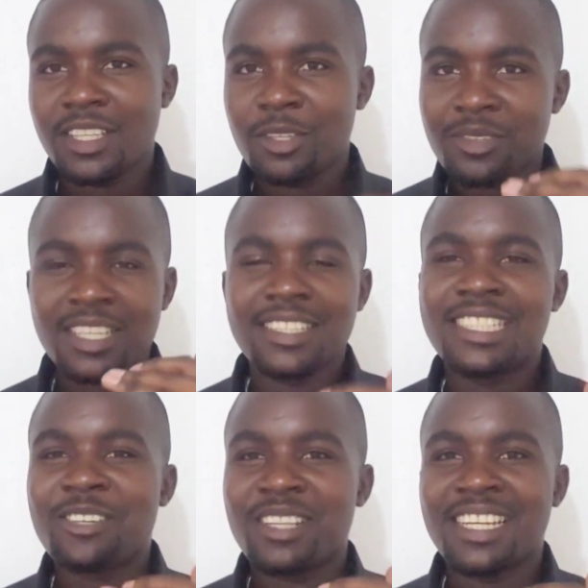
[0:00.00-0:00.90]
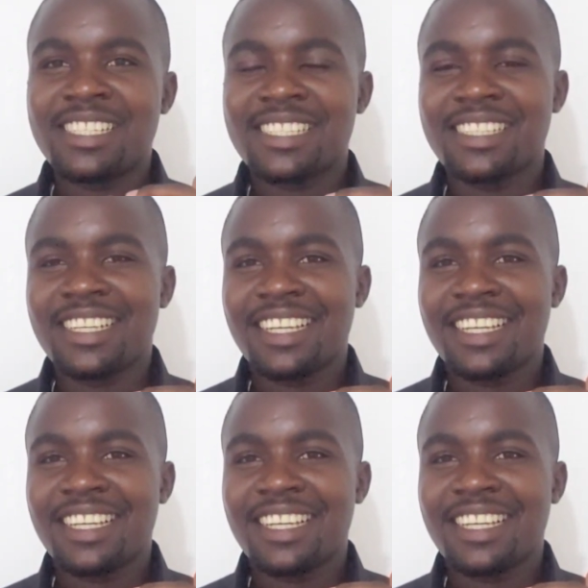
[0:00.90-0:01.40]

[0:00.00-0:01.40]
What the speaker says: You can tell that